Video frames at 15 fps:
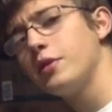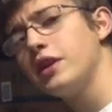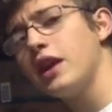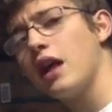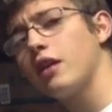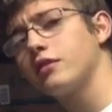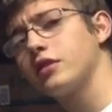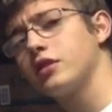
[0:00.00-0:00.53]

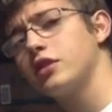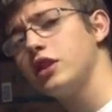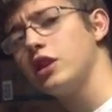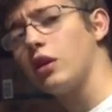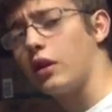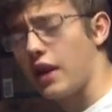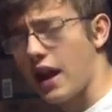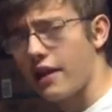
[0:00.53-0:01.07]
$3 a sheet
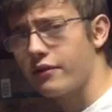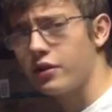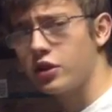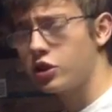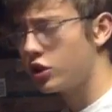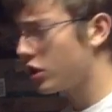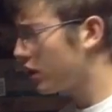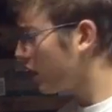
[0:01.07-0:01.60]
on
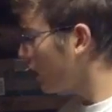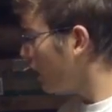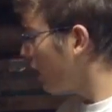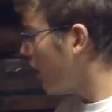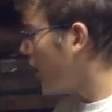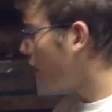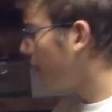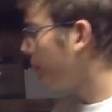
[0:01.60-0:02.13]
average.
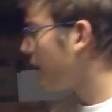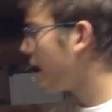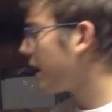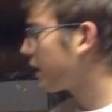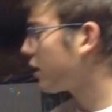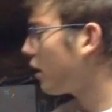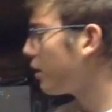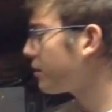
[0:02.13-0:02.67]
Um, and
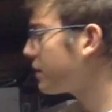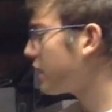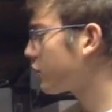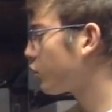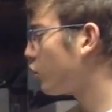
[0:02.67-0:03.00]
it comes as